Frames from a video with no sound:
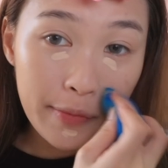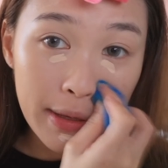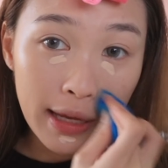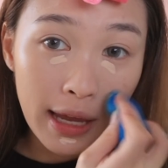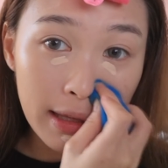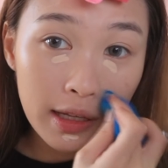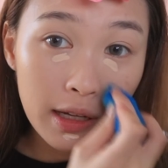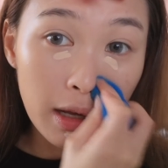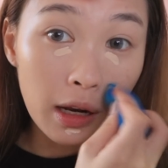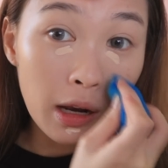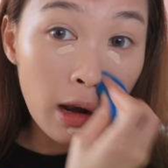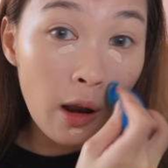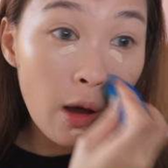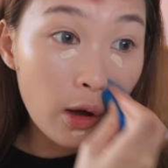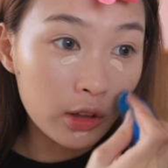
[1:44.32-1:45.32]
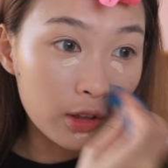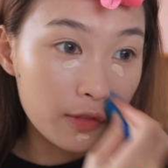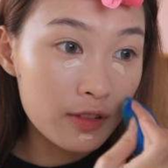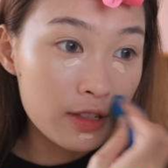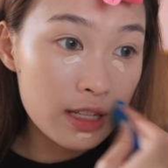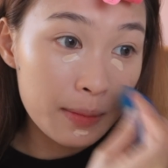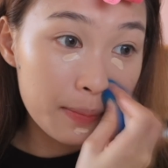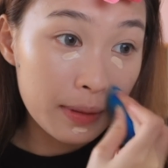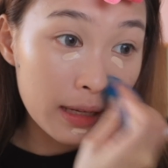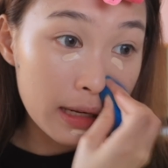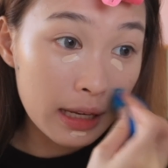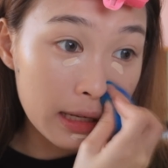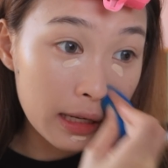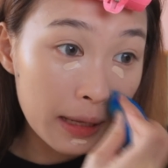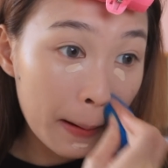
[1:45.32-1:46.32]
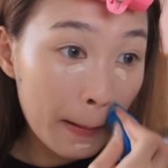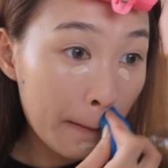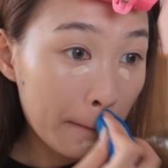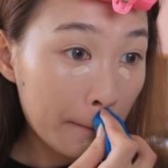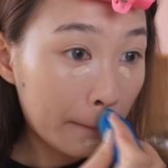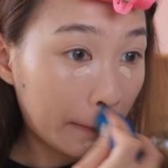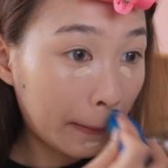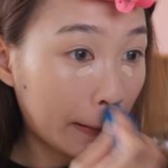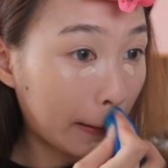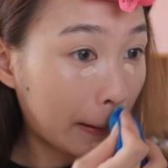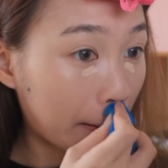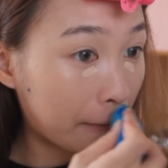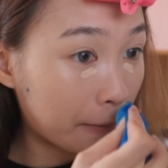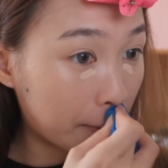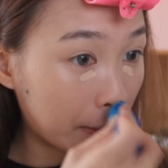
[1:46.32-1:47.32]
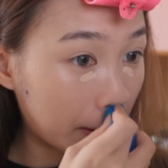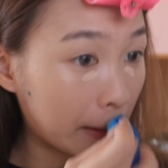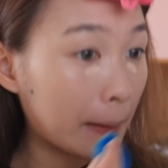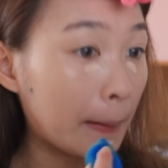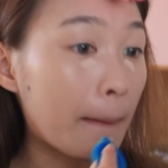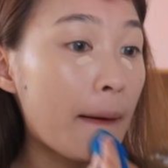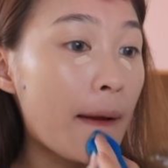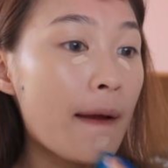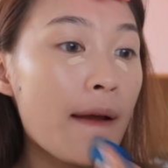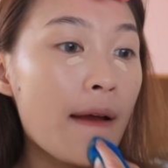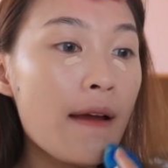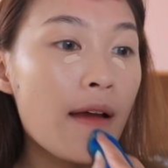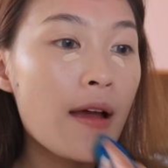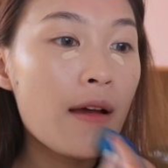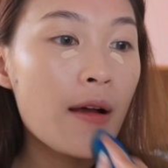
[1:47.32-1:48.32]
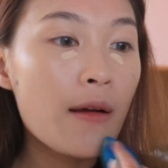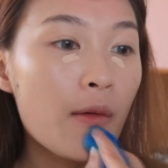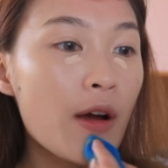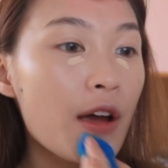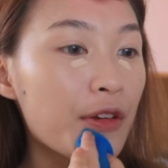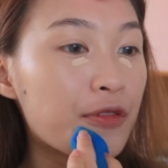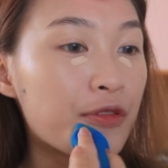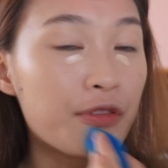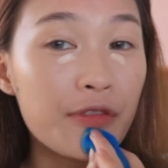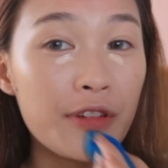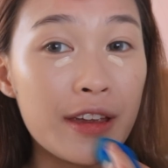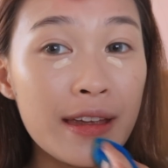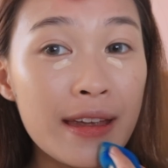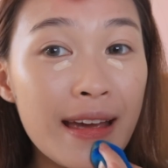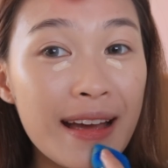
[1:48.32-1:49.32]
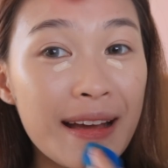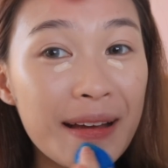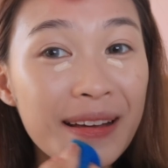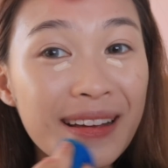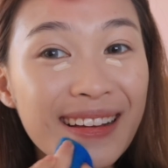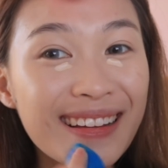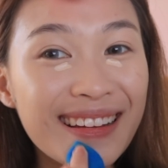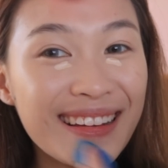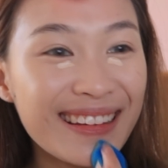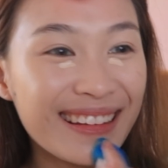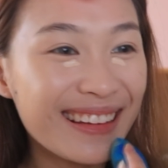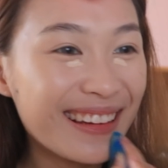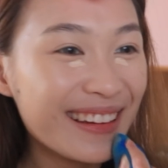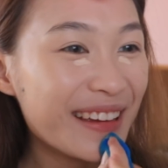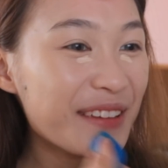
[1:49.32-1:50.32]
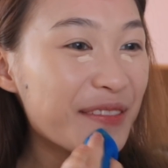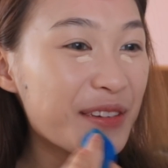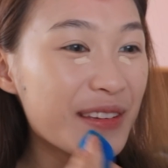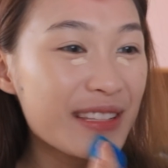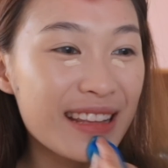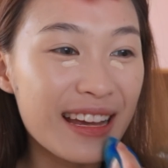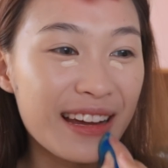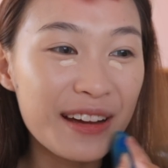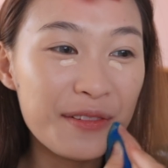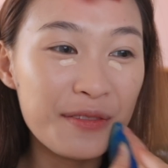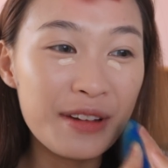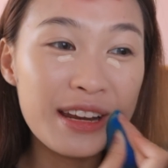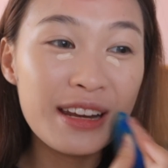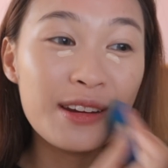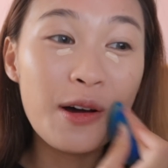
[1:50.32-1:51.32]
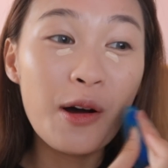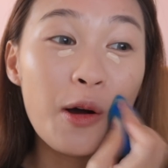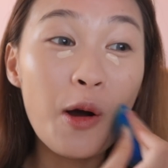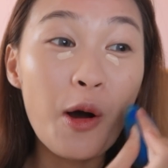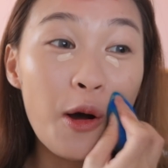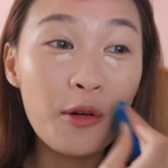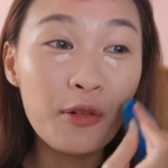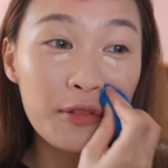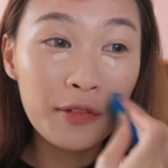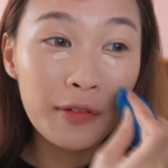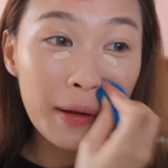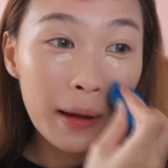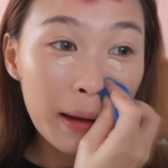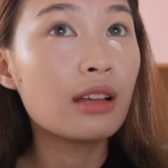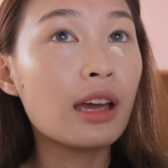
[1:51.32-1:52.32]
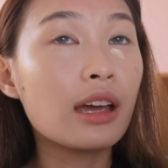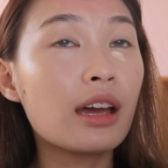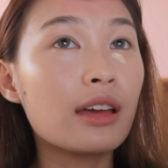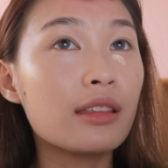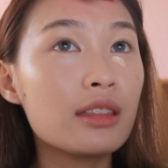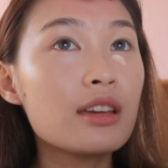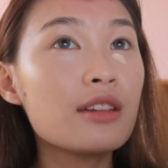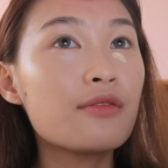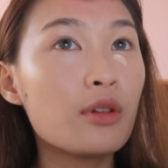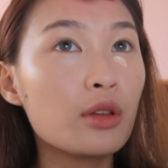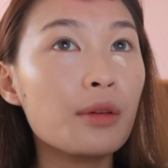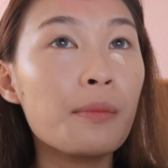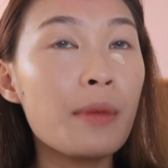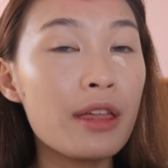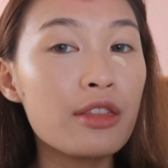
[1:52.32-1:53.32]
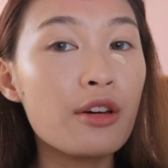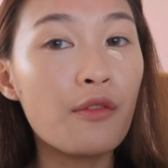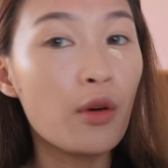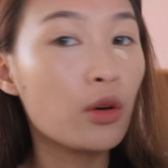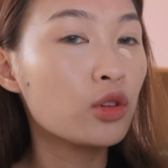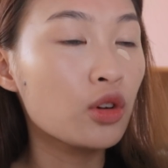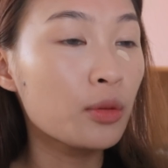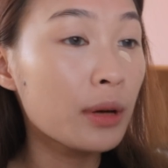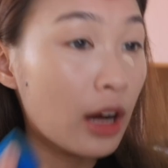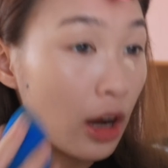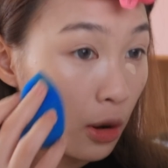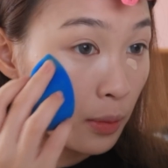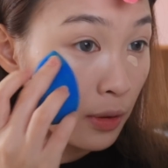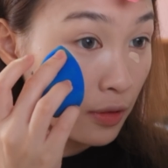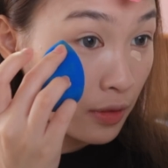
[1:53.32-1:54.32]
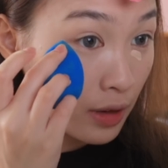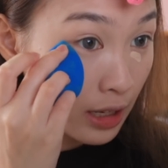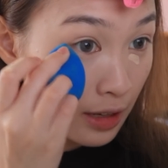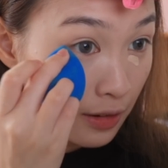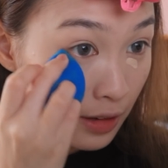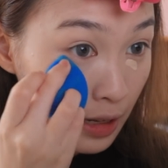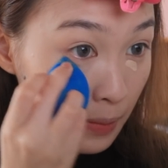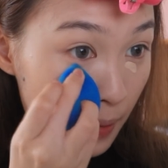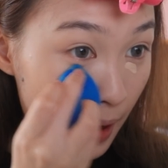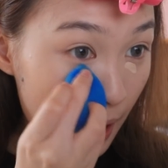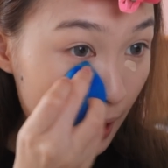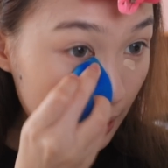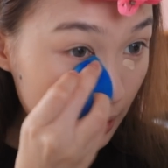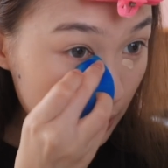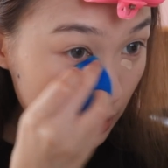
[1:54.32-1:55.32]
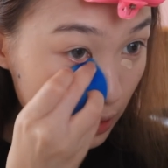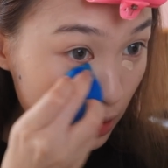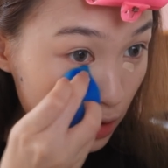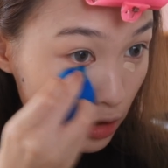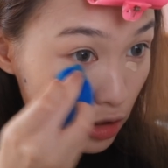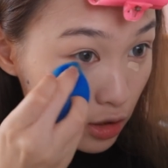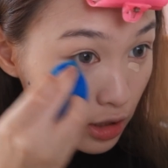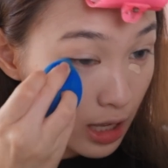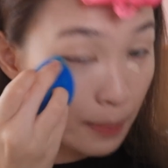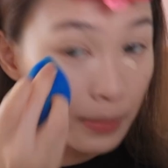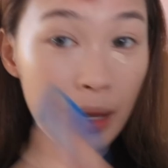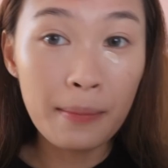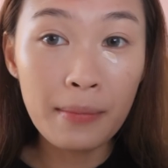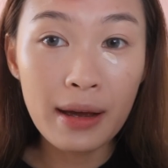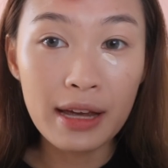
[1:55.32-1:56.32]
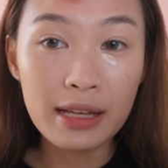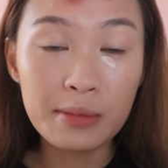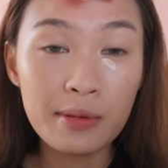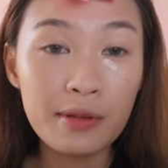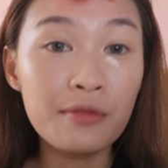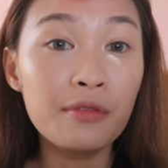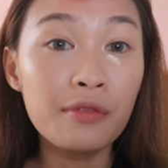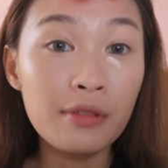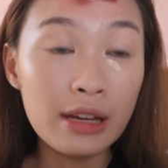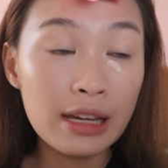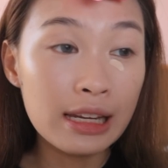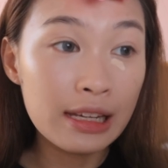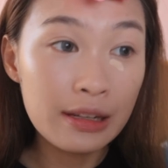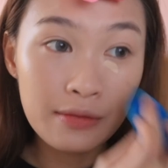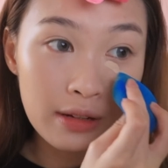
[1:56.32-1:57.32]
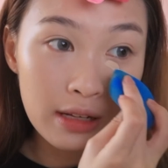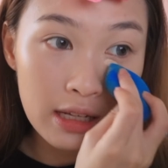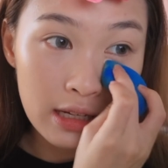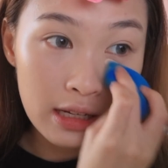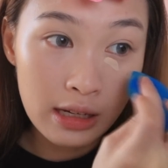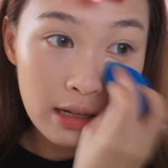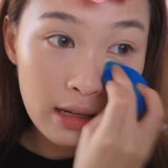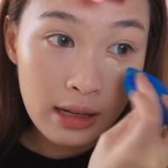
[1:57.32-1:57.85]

been getting a lot of sleep lately. Like, I've been quite free. Feels like a really long off. Like, I think for the month of October I'll be really packed. So September has been really